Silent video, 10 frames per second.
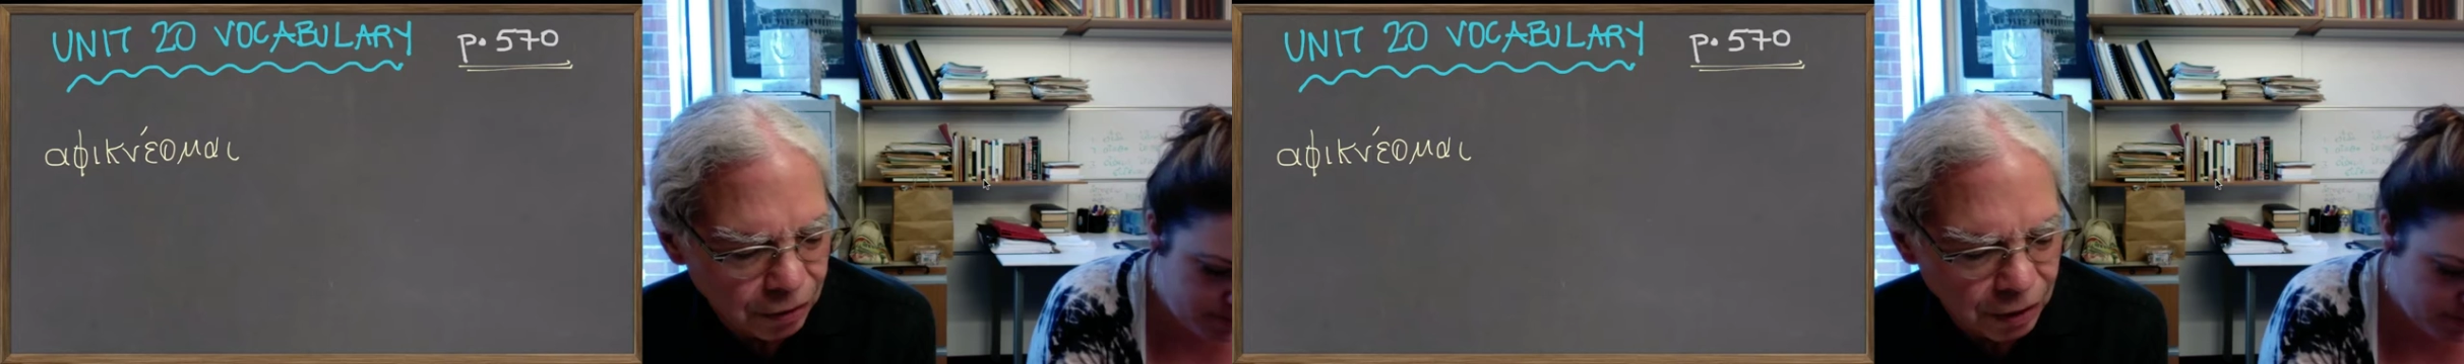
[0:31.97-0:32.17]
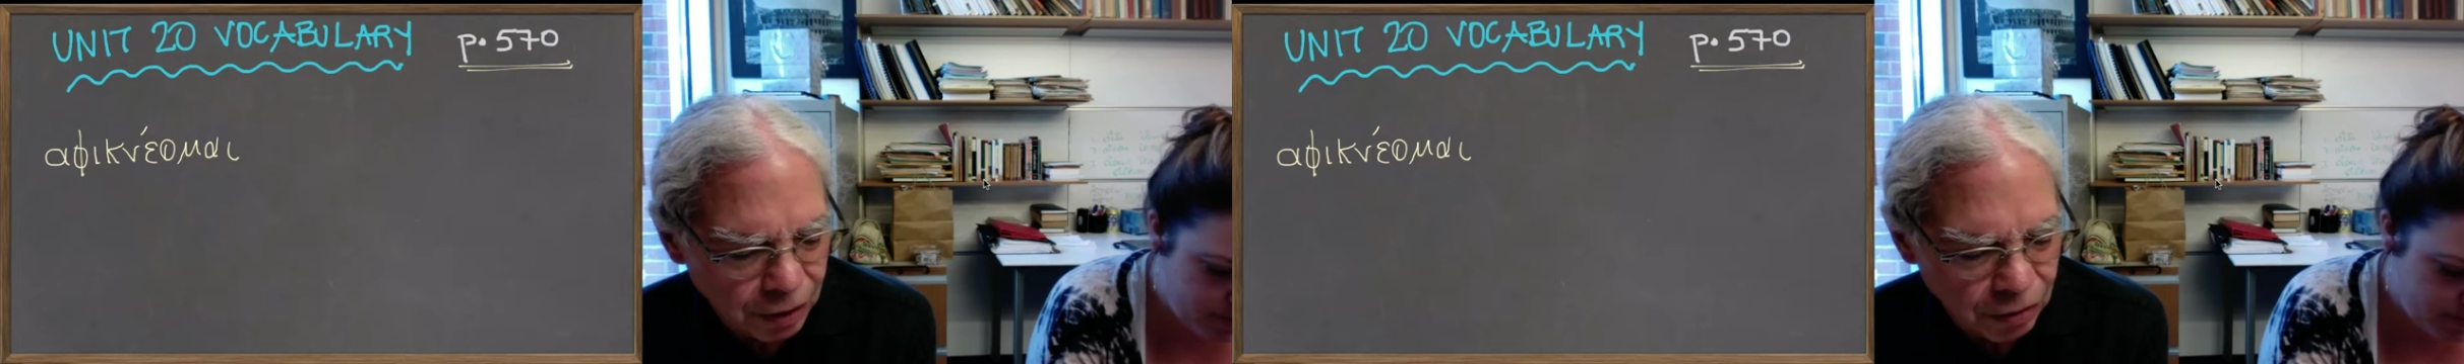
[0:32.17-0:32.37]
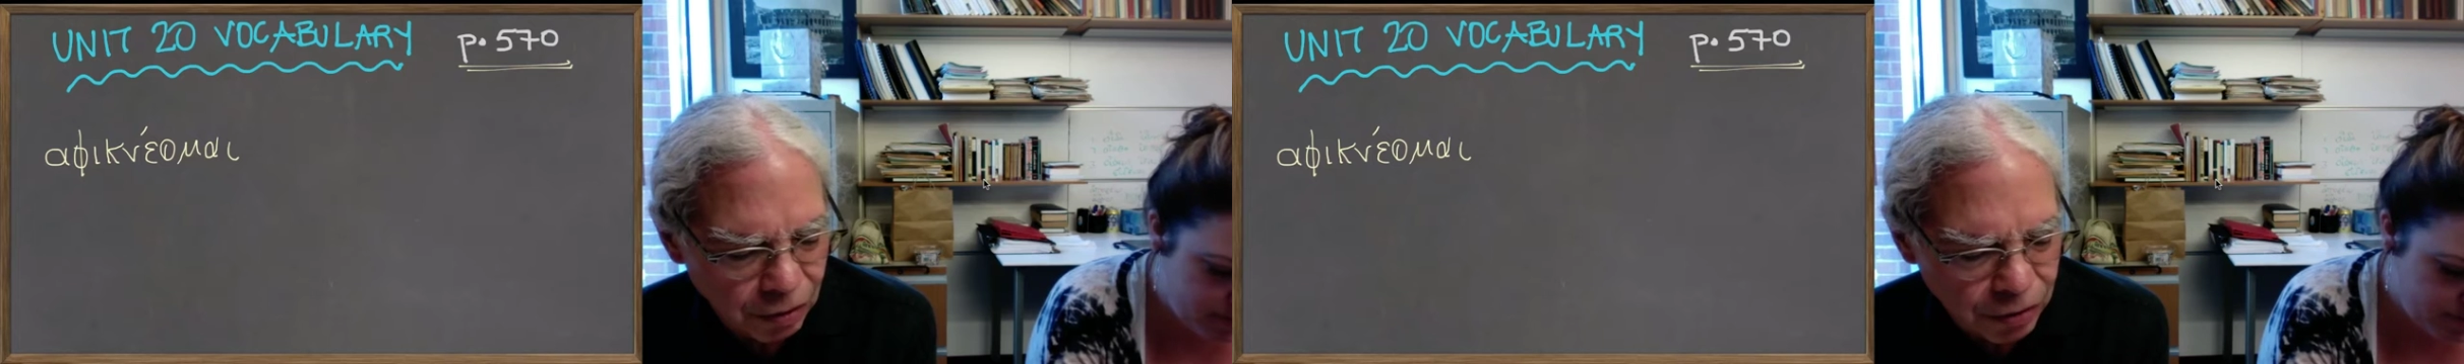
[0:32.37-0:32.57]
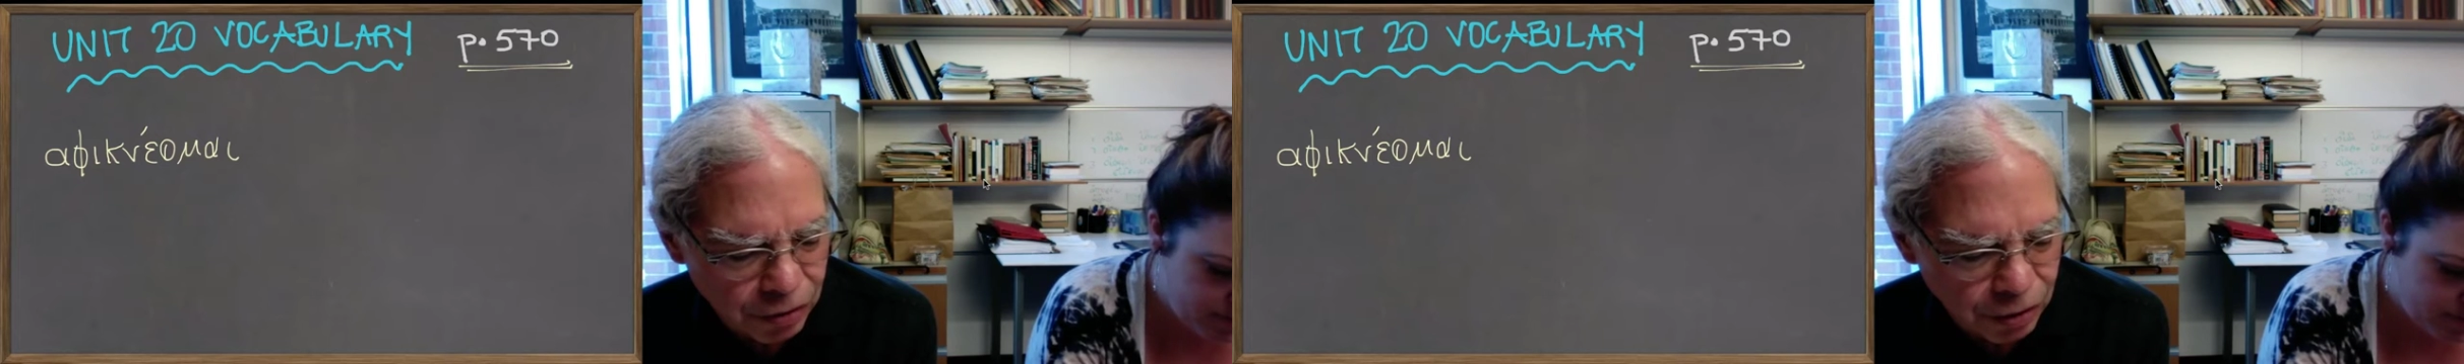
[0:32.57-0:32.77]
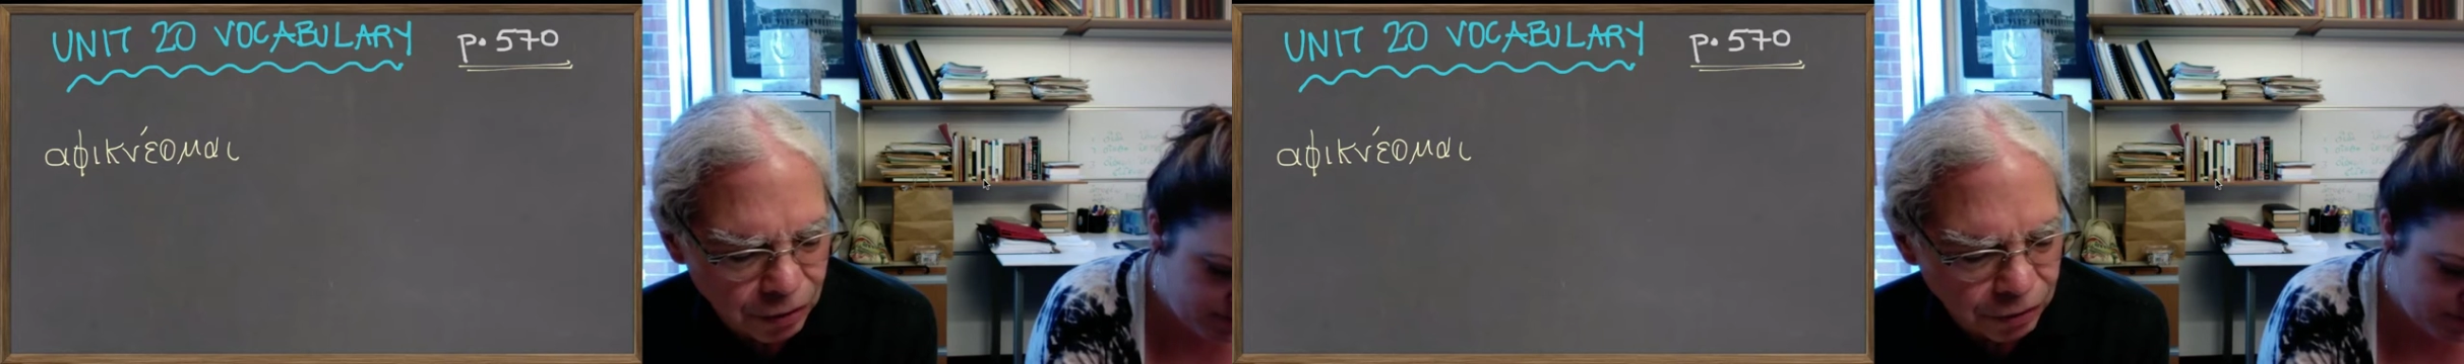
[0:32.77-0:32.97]
It's an
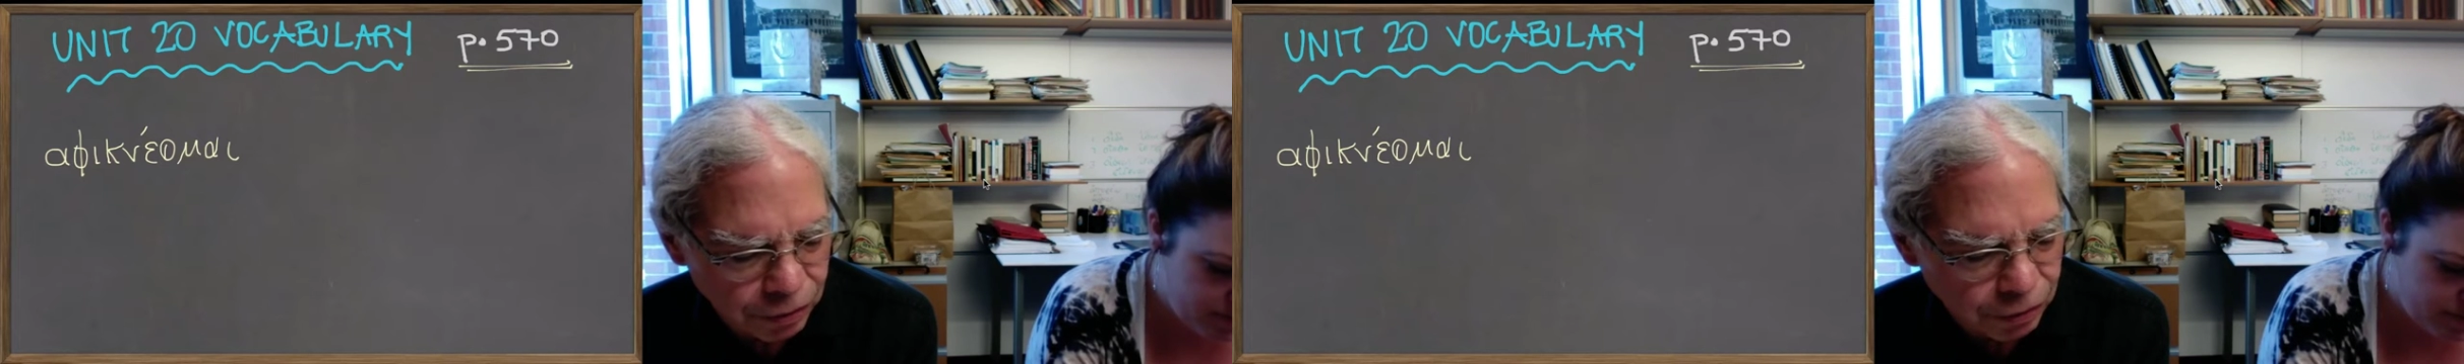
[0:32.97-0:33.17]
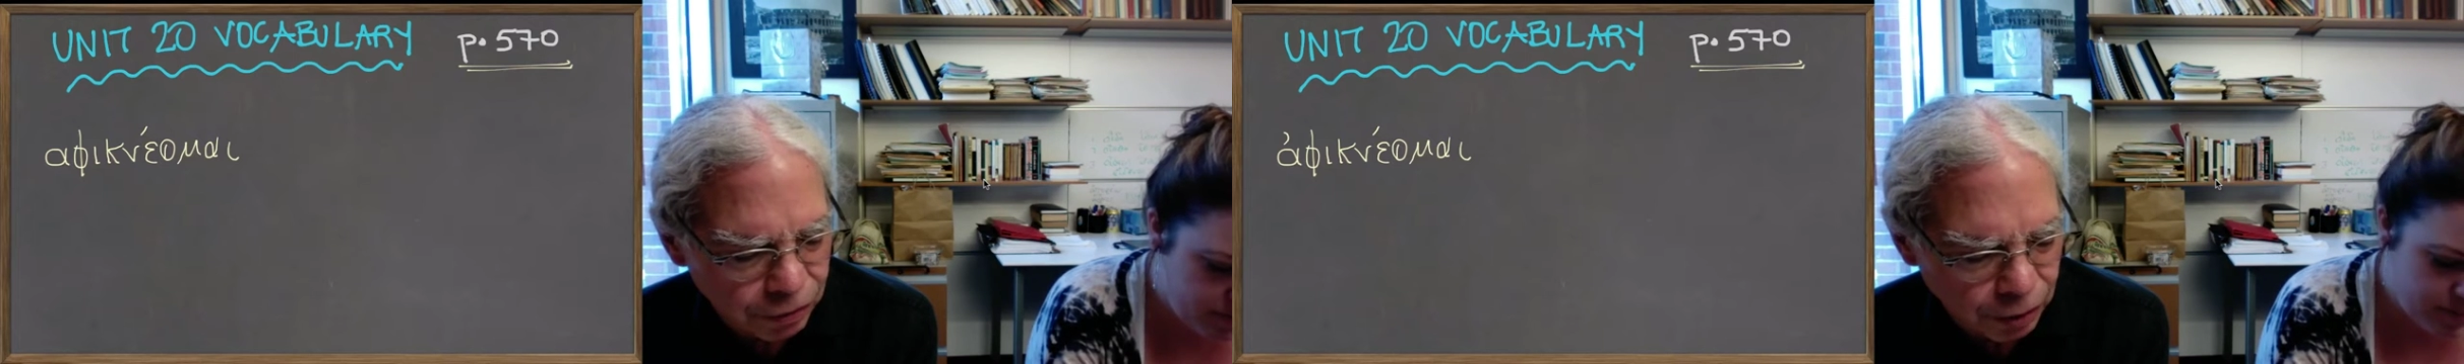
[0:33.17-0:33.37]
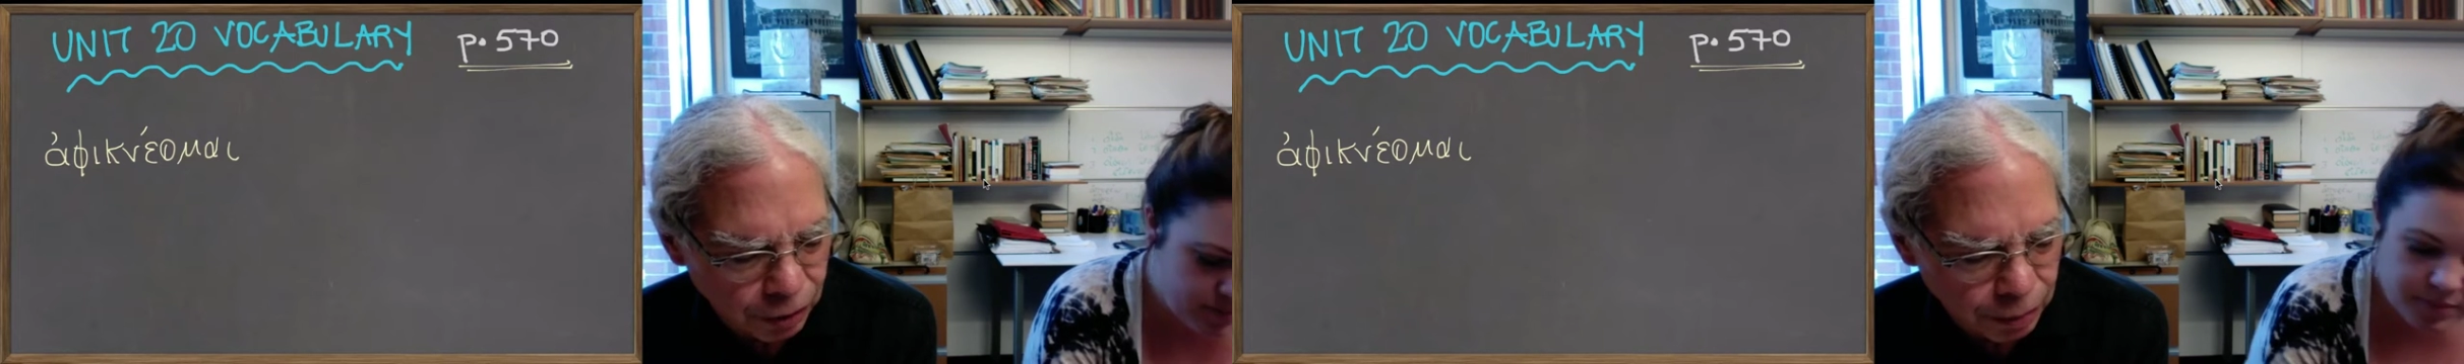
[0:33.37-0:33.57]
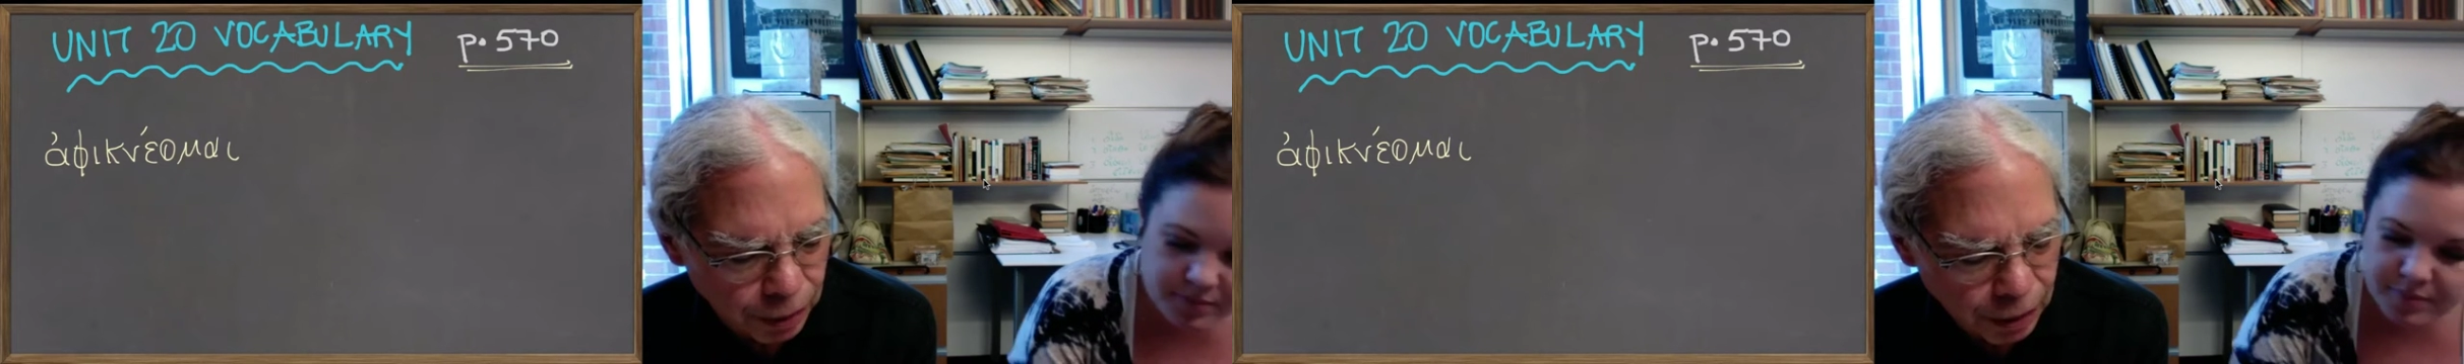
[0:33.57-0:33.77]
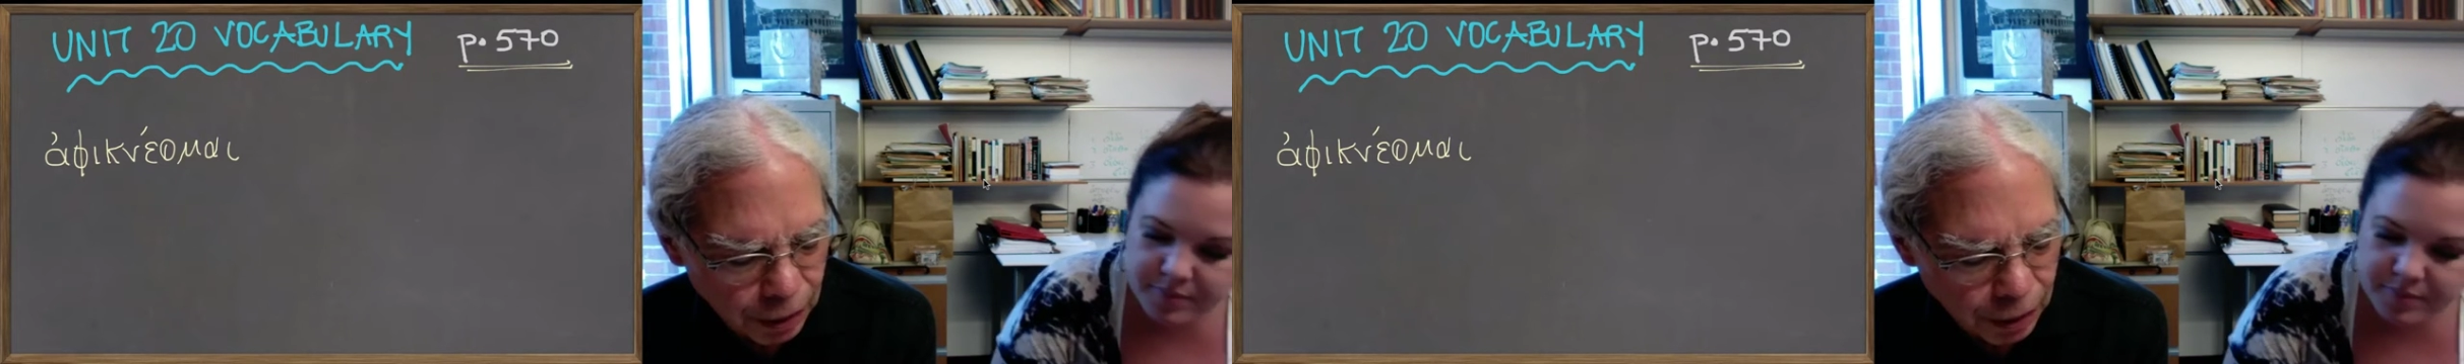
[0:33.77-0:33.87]
intransitive verb.